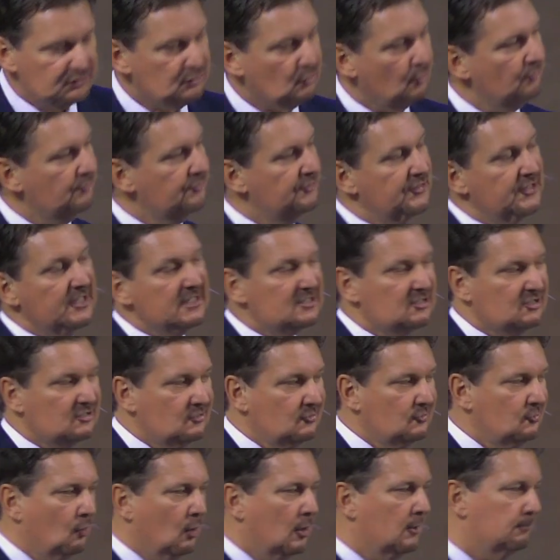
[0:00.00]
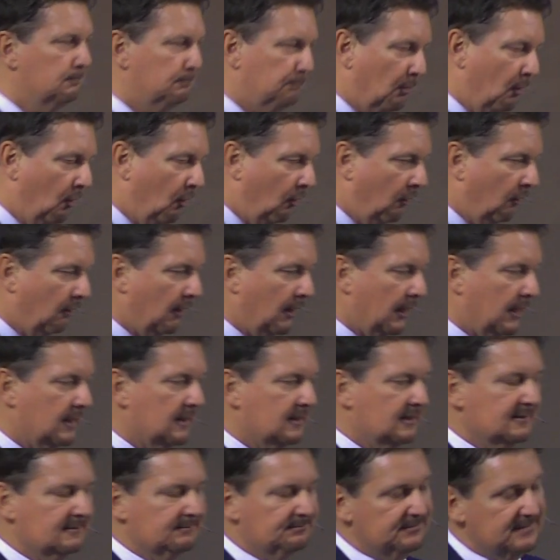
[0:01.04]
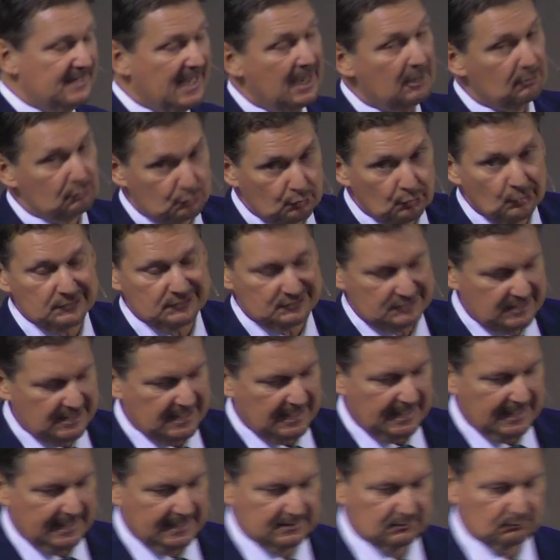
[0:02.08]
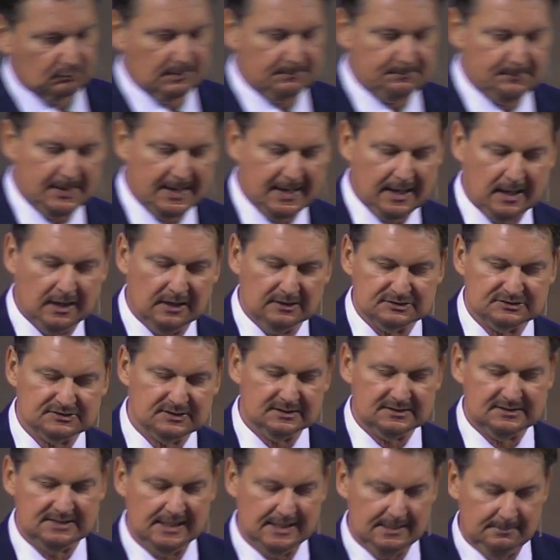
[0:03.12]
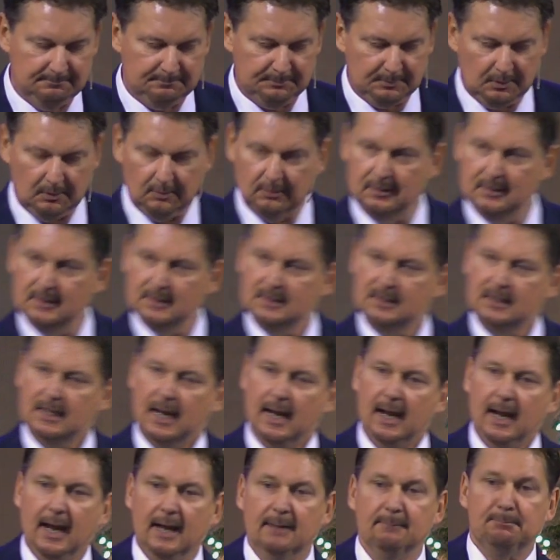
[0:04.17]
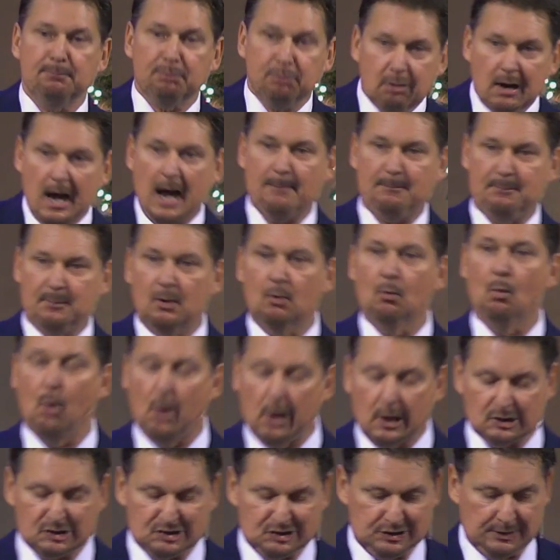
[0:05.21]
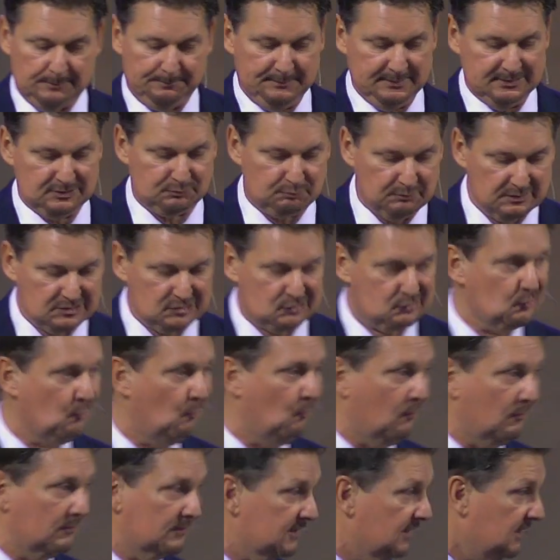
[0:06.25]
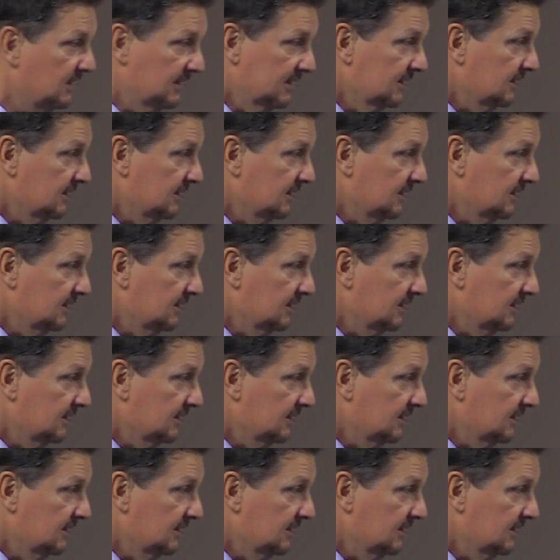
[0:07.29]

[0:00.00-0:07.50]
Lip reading: So this good boy, now good king, repairs the temple and proper worship is restored.